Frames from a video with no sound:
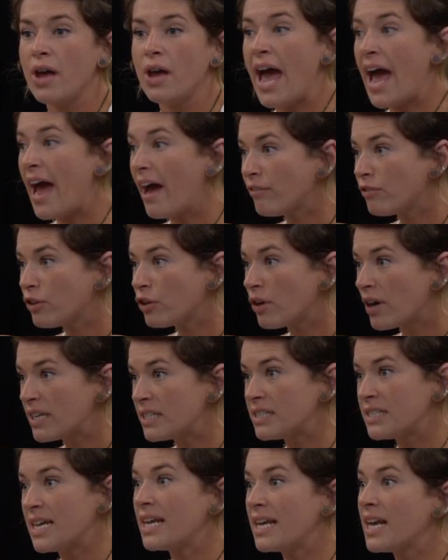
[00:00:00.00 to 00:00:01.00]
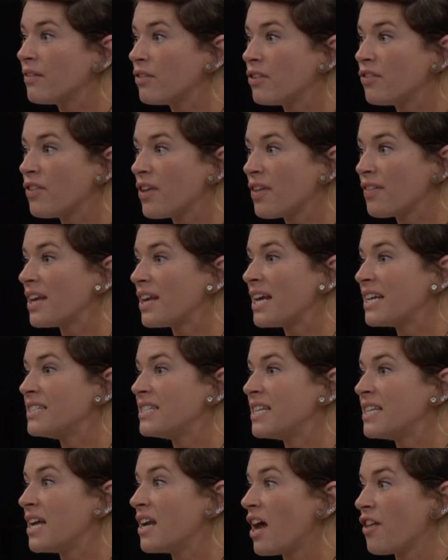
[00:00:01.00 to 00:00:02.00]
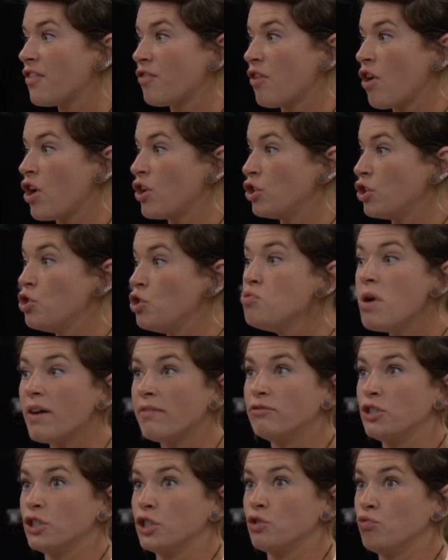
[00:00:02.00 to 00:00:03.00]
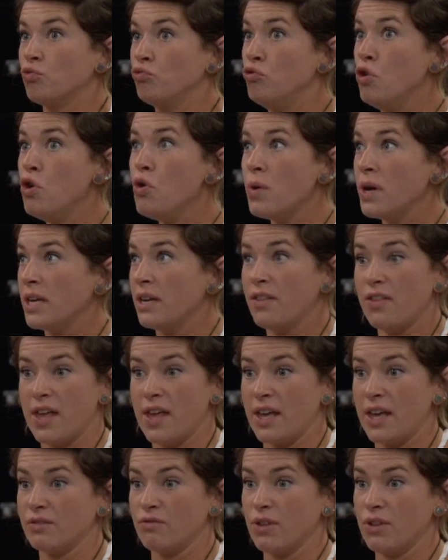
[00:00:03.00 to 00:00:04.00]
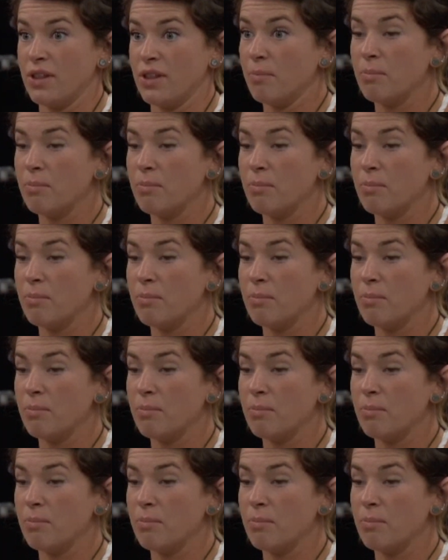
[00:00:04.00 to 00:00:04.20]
After I said everything that I said, I thought, you have just ruined things for them.